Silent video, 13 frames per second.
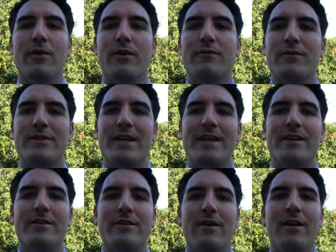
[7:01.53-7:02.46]
wonderful day
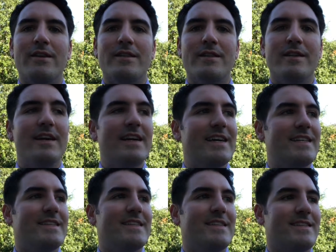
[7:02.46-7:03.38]
here in Austin.
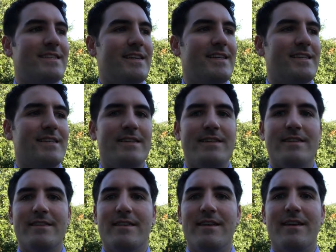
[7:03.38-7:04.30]
It's in the
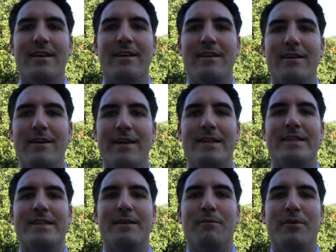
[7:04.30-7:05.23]
60s uh, in
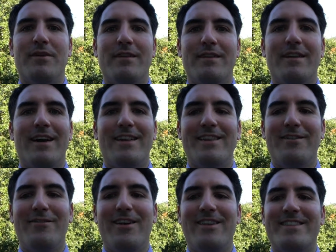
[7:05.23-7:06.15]
December. Gotta
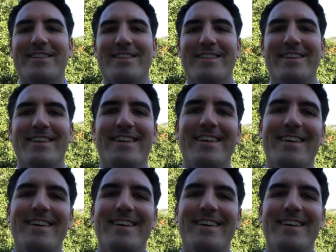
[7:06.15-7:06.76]
love Austin.